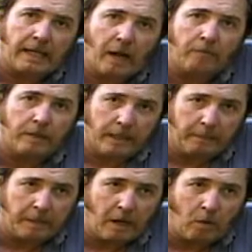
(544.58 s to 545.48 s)
line off and
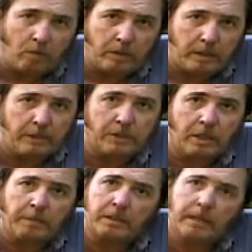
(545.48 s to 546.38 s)
let him go.
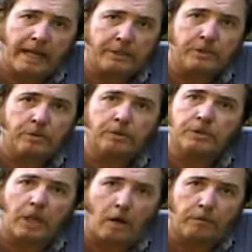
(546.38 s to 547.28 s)
His stomach acids
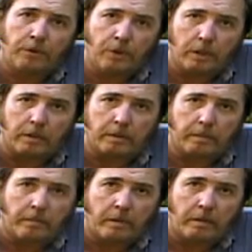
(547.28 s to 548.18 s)
will dissolve the hook.
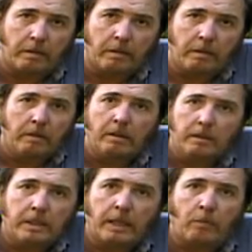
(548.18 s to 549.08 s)

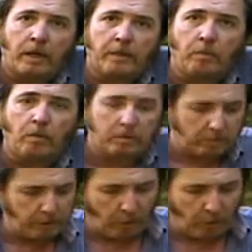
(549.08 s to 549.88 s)
Then that way you won't,